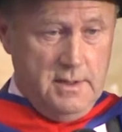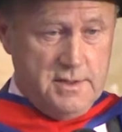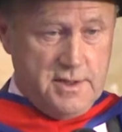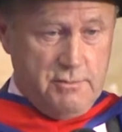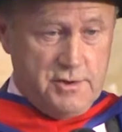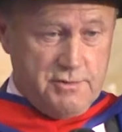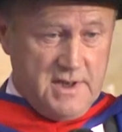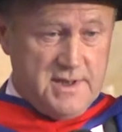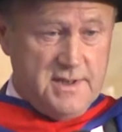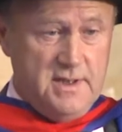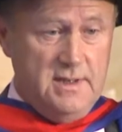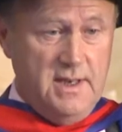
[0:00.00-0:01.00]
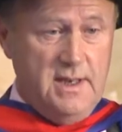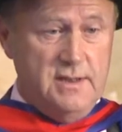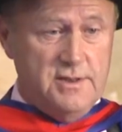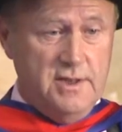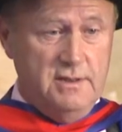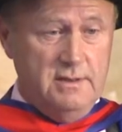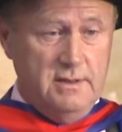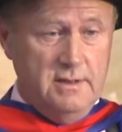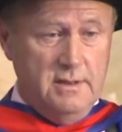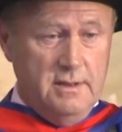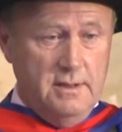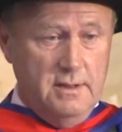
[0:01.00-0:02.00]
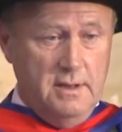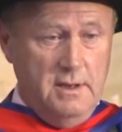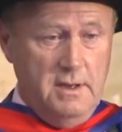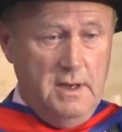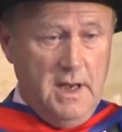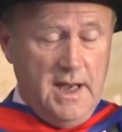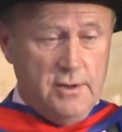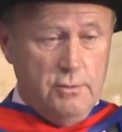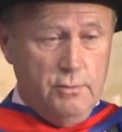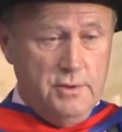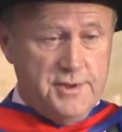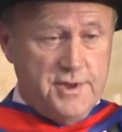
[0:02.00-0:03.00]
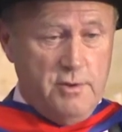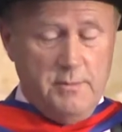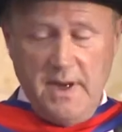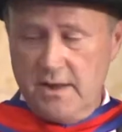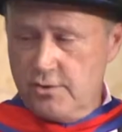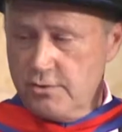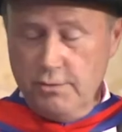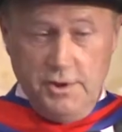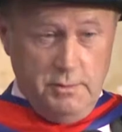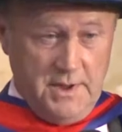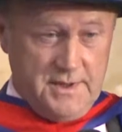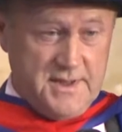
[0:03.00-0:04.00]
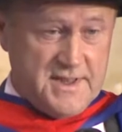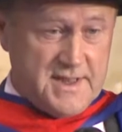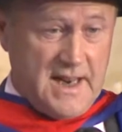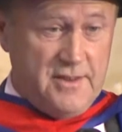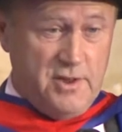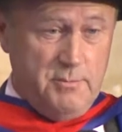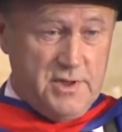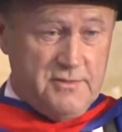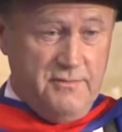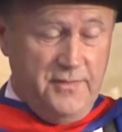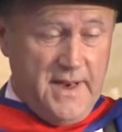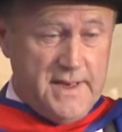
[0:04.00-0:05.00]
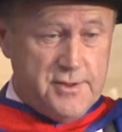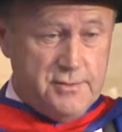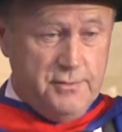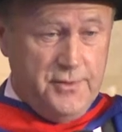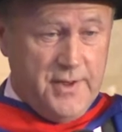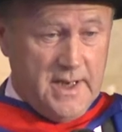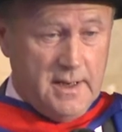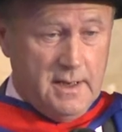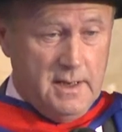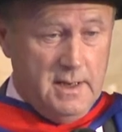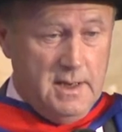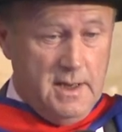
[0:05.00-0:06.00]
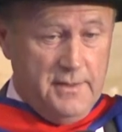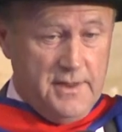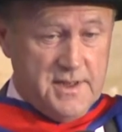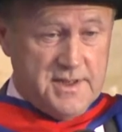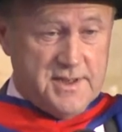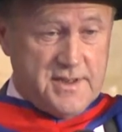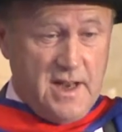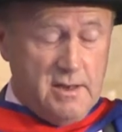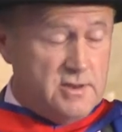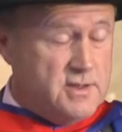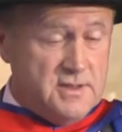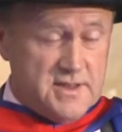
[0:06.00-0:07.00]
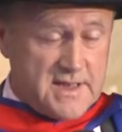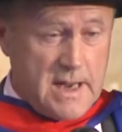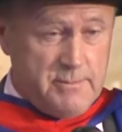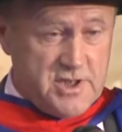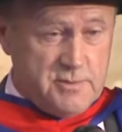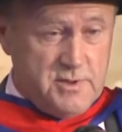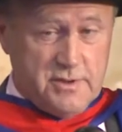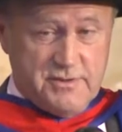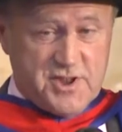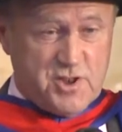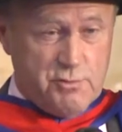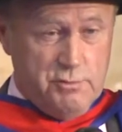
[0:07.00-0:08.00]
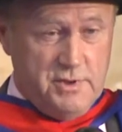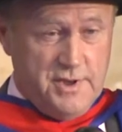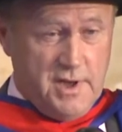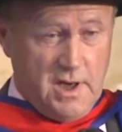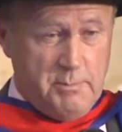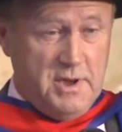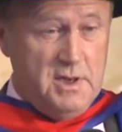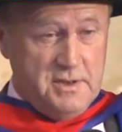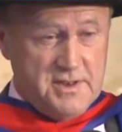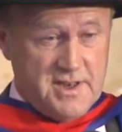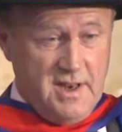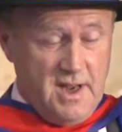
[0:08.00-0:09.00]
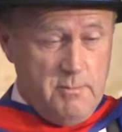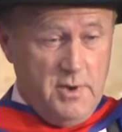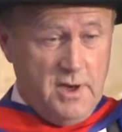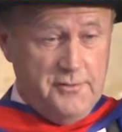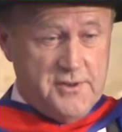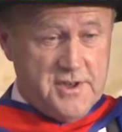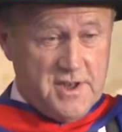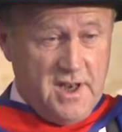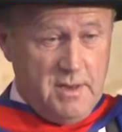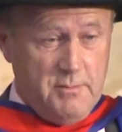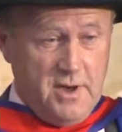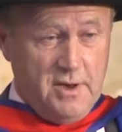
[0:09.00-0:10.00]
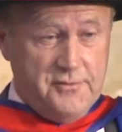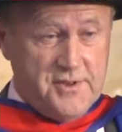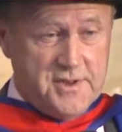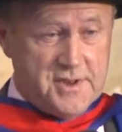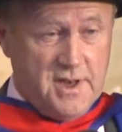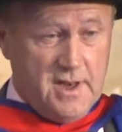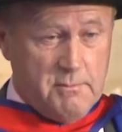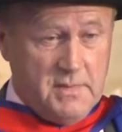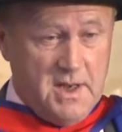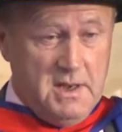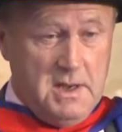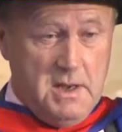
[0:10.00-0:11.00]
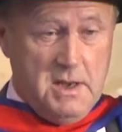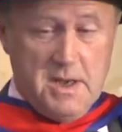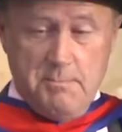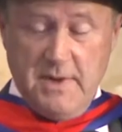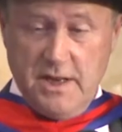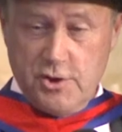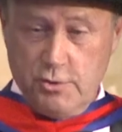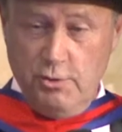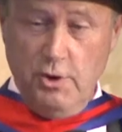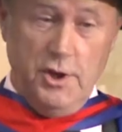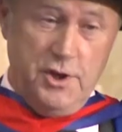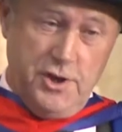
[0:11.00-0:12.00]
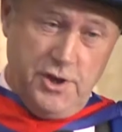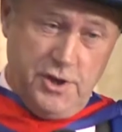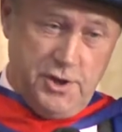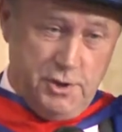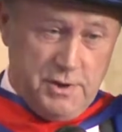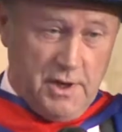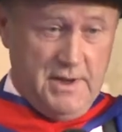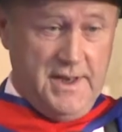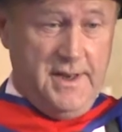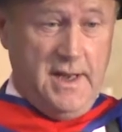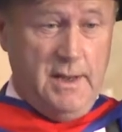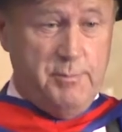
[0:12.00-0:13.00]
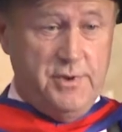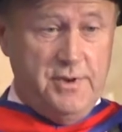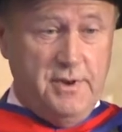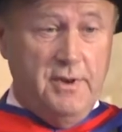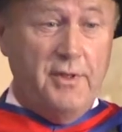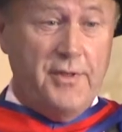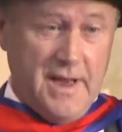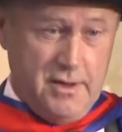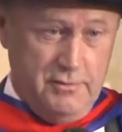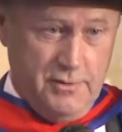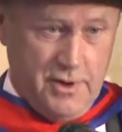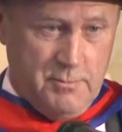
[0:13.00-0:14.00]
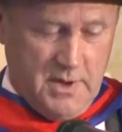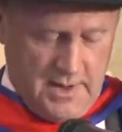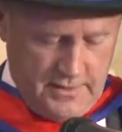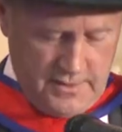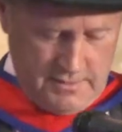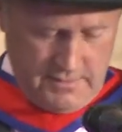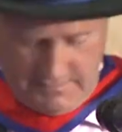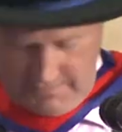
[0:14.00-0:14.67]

So trust in nature and also make sure you understand the most vital thing. The establishment have screwed it up time after time after time. Make sure you don't let it happen. Thank you very much.